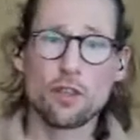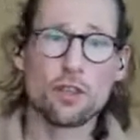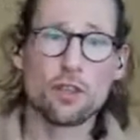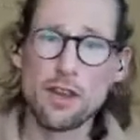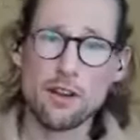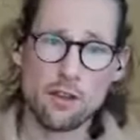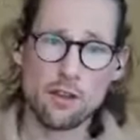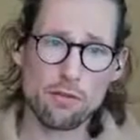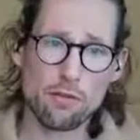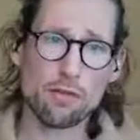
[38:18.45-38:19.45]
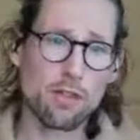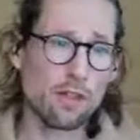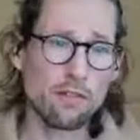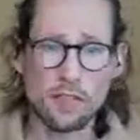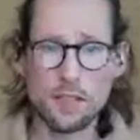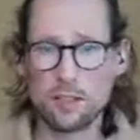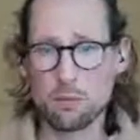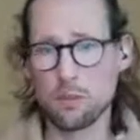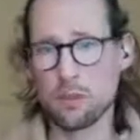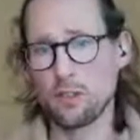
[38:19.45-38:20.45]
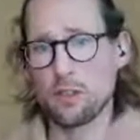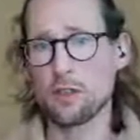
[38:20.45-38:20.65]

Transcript: You could carry it through the conversation,